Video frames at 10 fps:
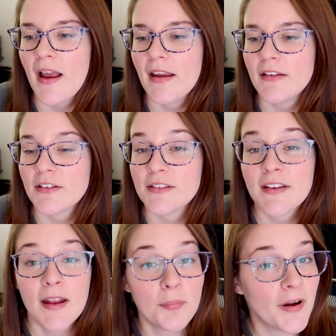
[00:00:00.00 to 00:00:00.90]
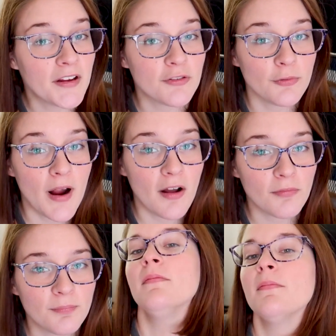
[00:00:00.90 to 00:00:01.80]
I just take breaks throughout.
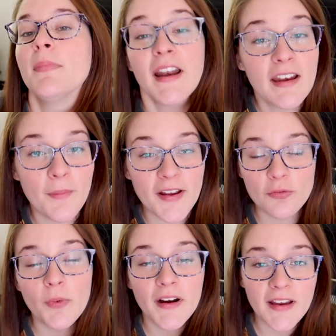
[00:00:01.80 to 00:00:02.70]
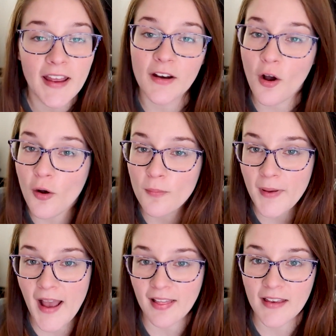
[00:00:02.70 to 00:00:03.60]
But anyways, work and home
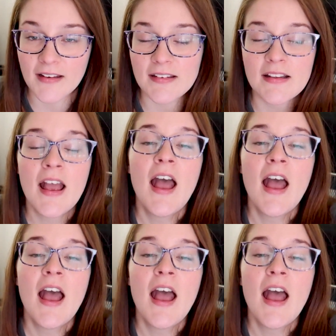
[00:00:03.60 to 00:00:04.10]
balance.